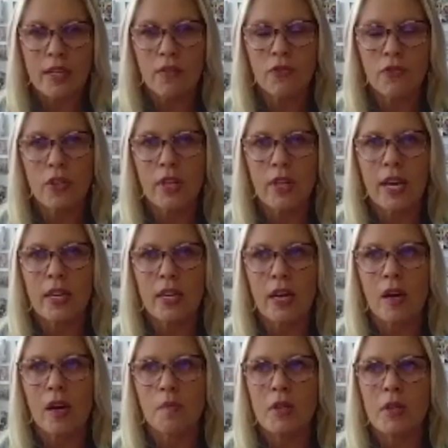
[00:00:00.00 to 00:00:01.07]
I feel like
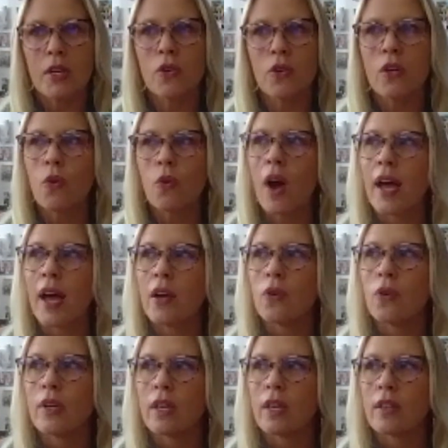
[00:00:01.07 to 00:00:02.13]
here in
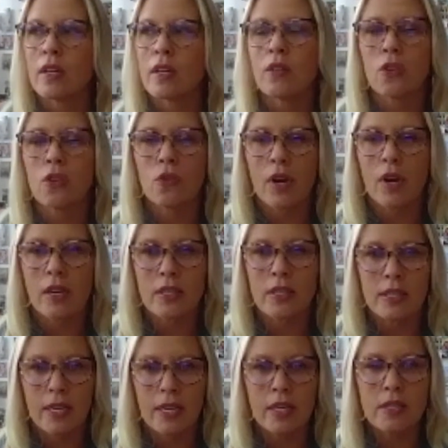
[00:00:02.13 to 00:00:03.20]
Ohio, and I think in the
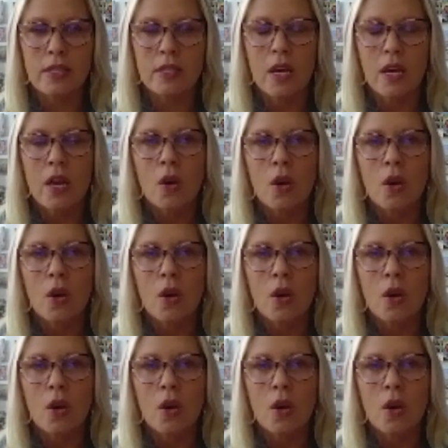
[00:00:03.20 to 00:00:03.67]
United States,